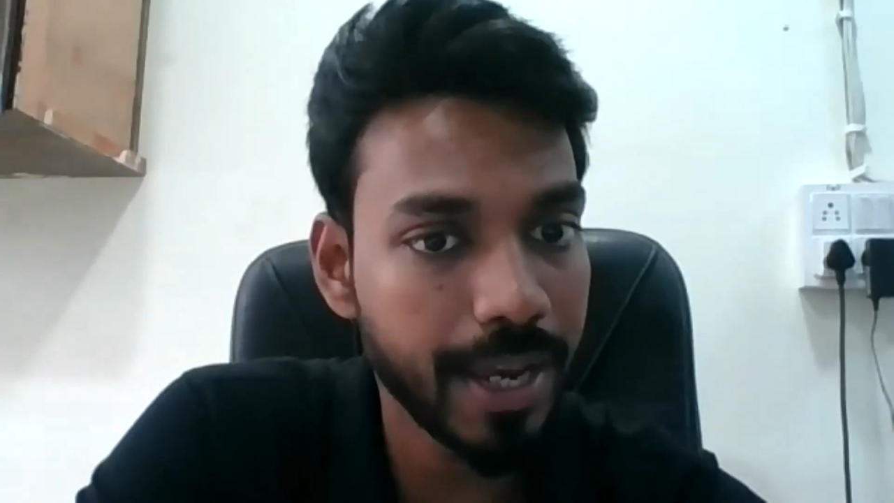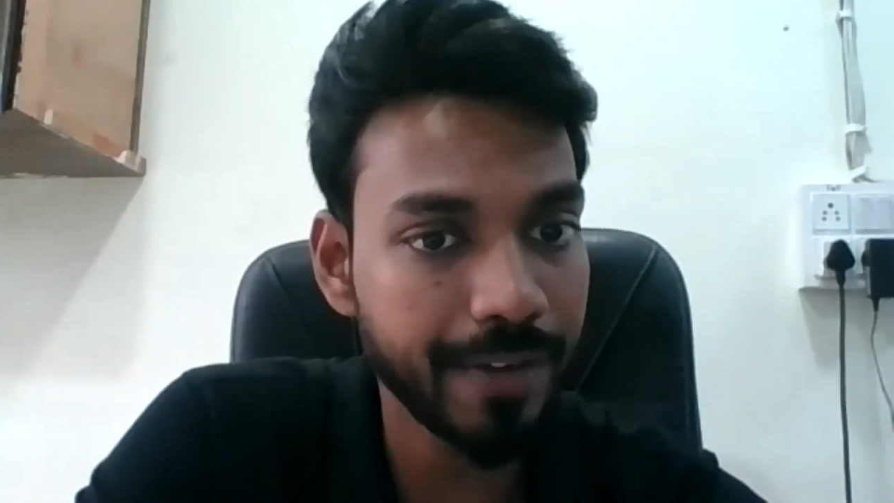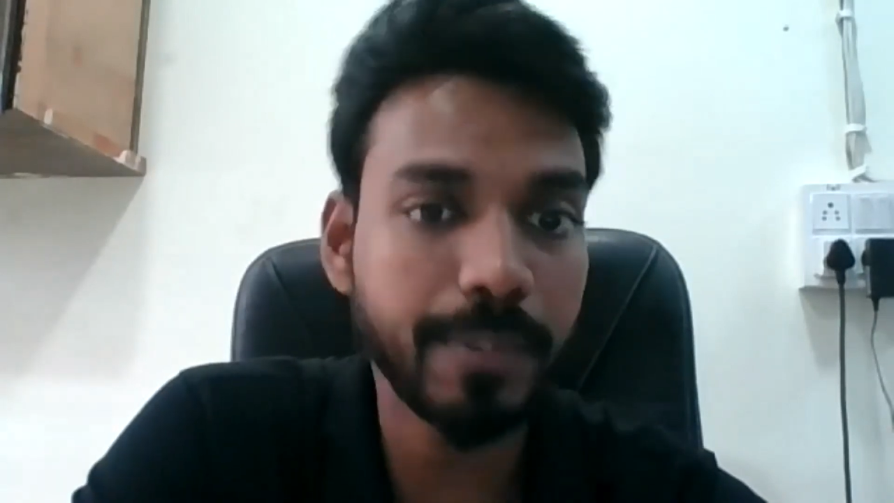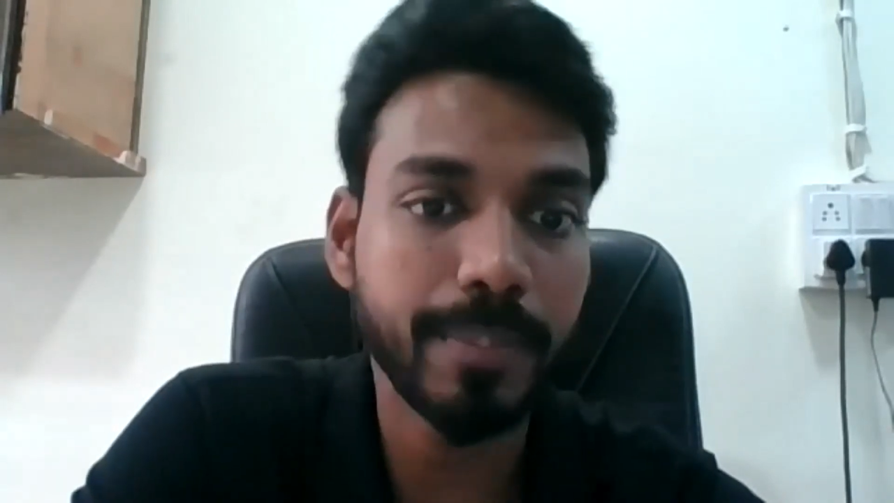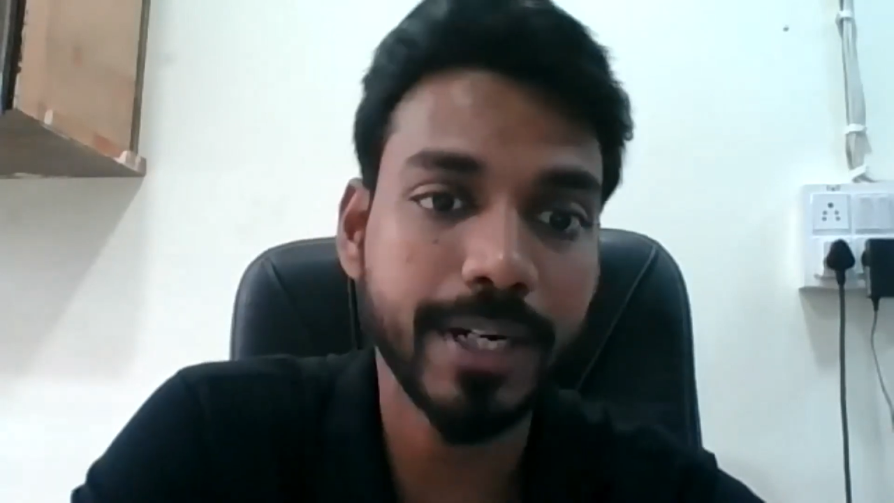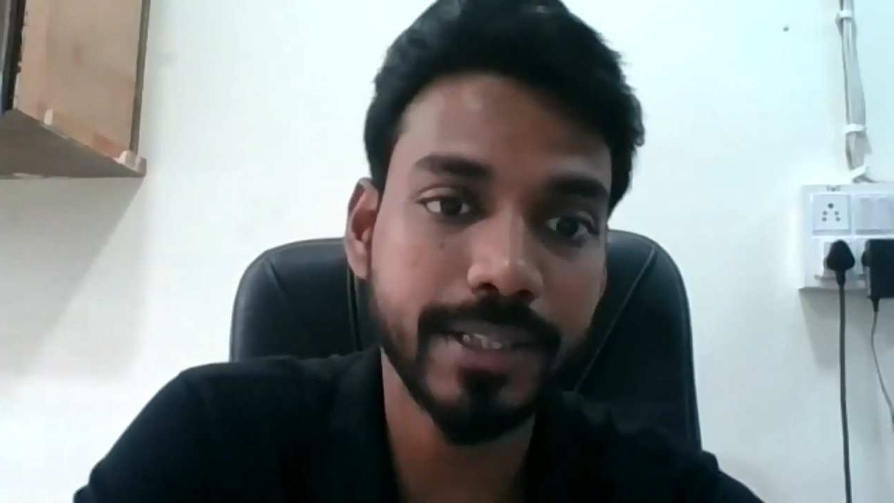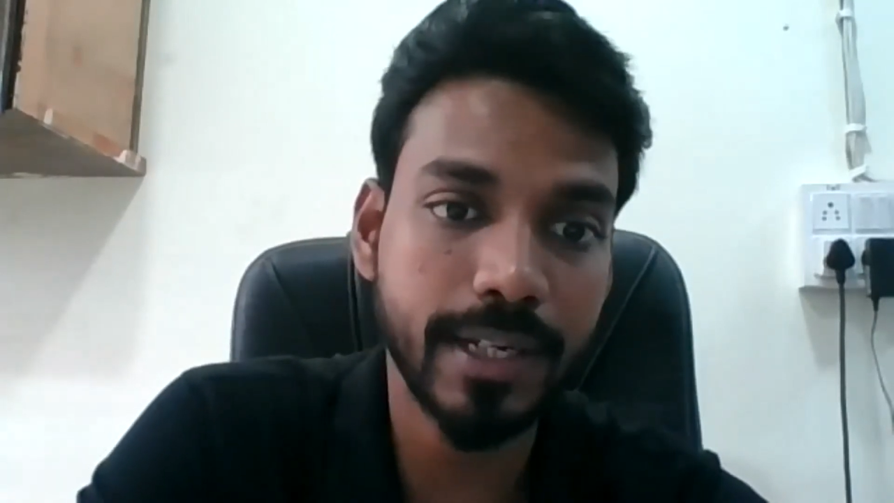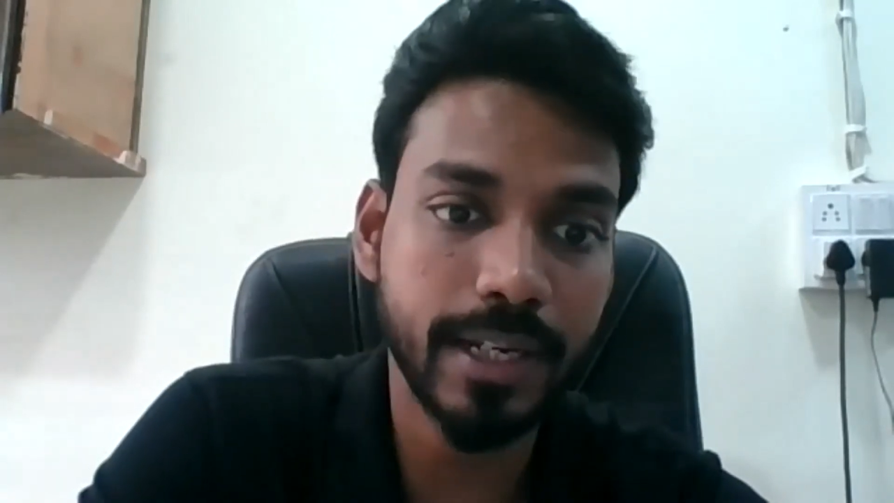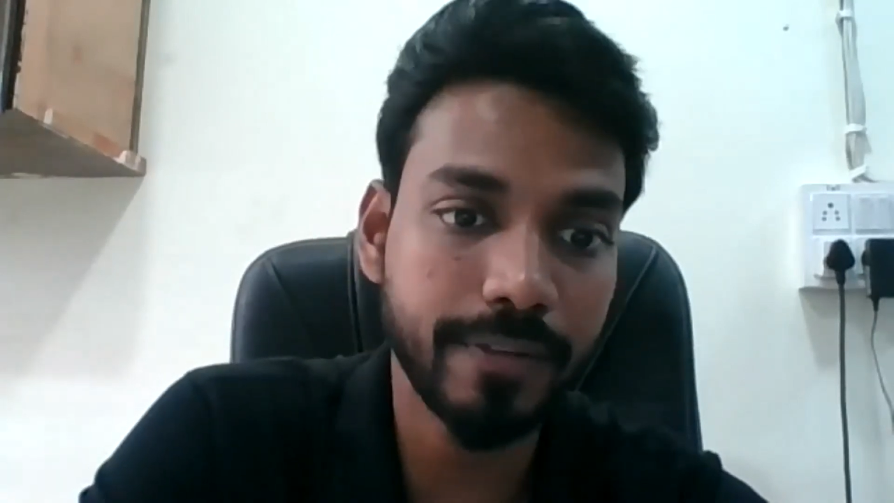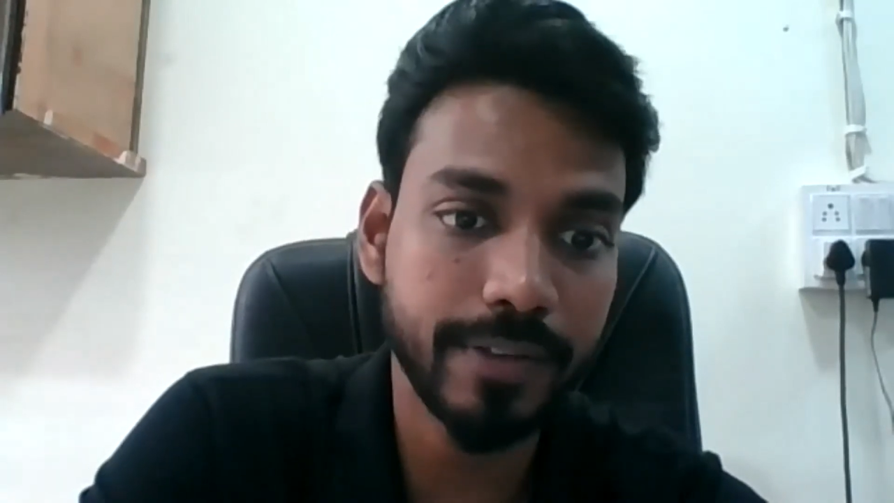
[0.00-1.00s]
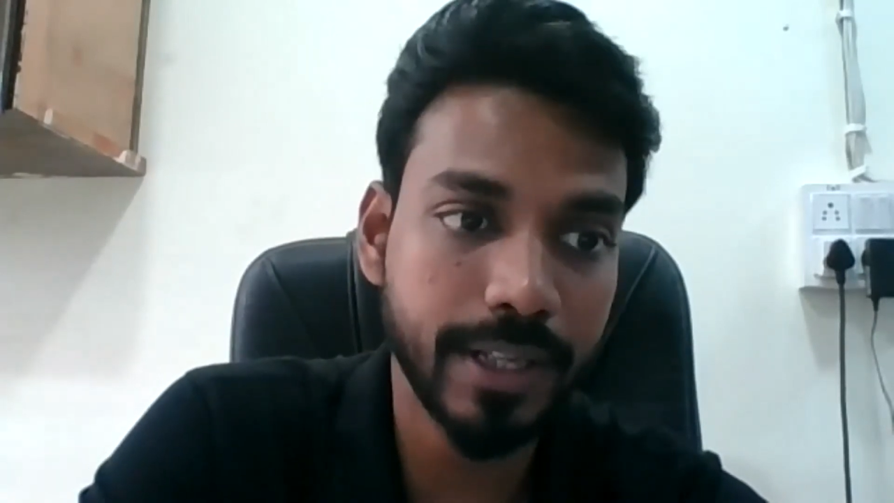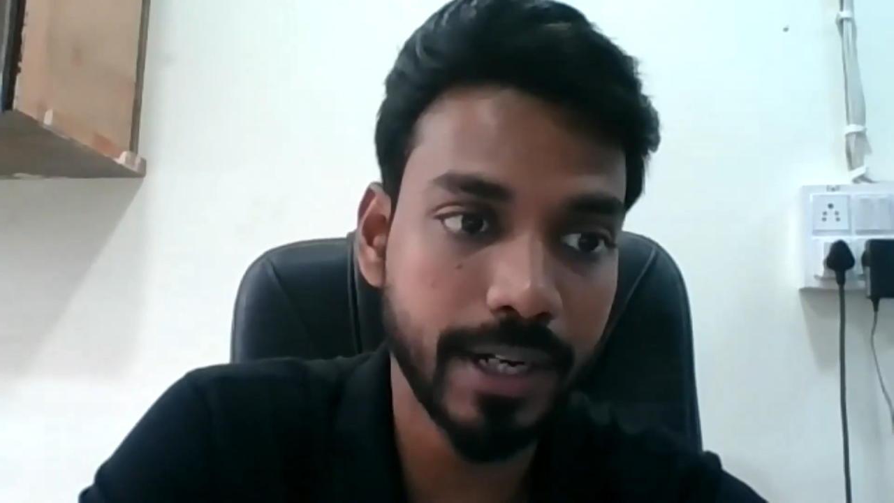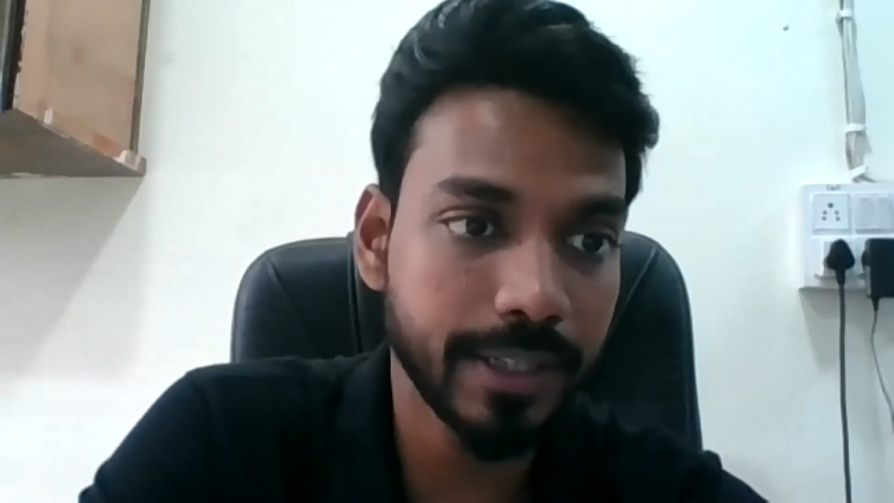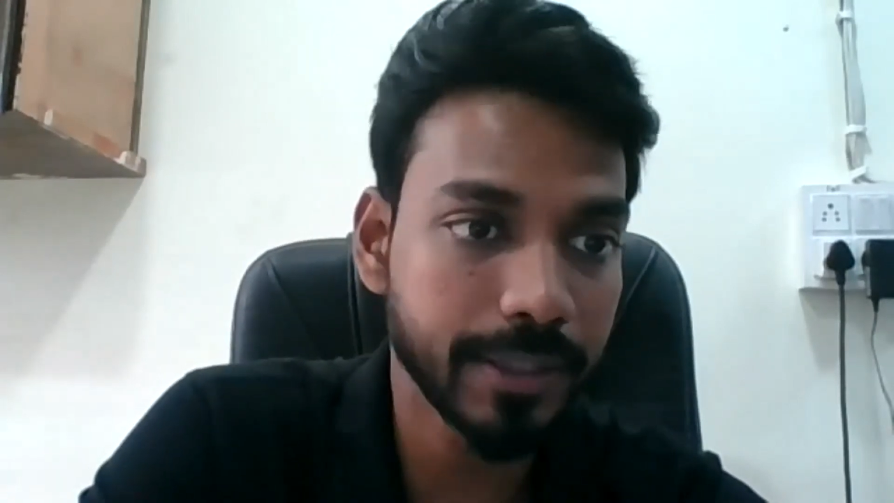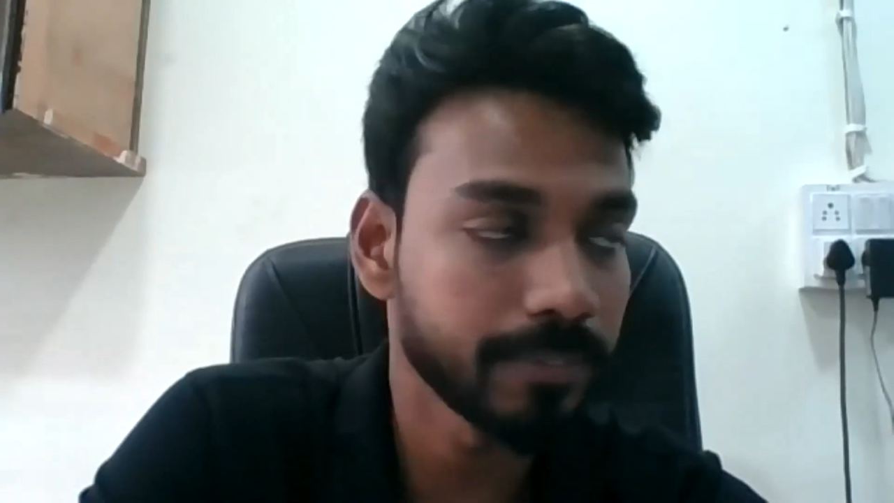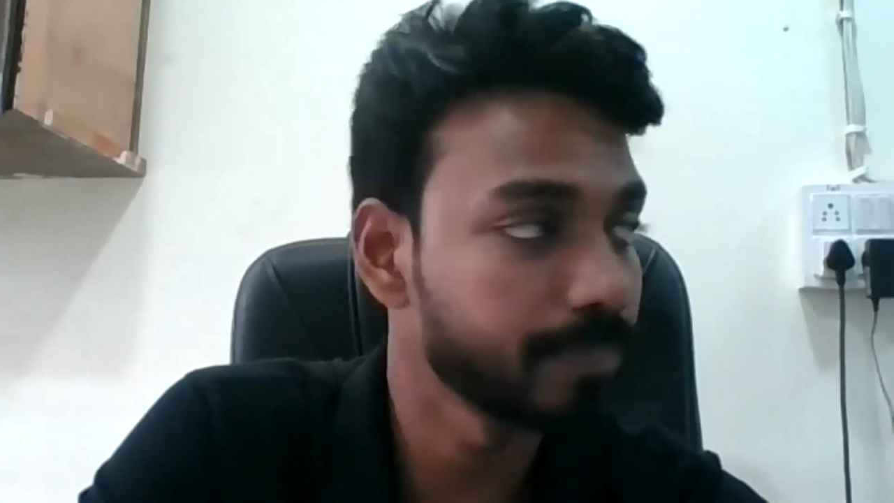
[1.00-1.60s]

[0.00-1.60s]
Everybody's clear with that?